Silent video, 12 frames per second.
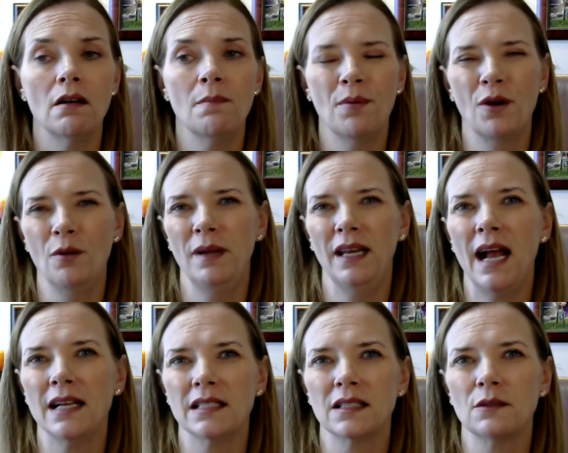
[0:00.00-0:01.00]
a probate
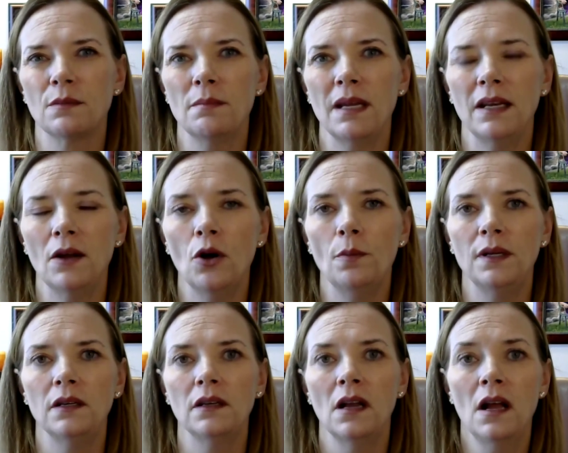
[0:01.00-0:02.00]
has to remain
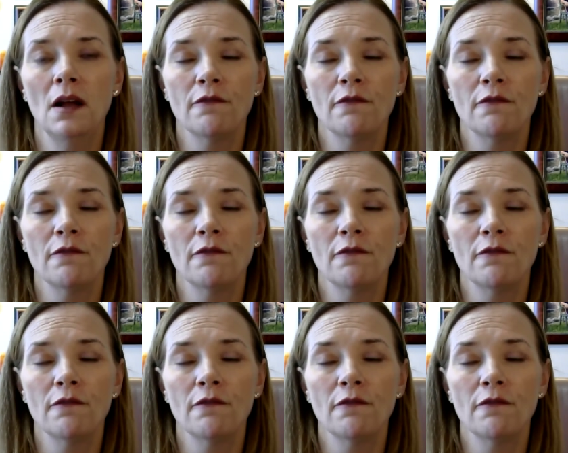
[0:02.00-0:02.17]
open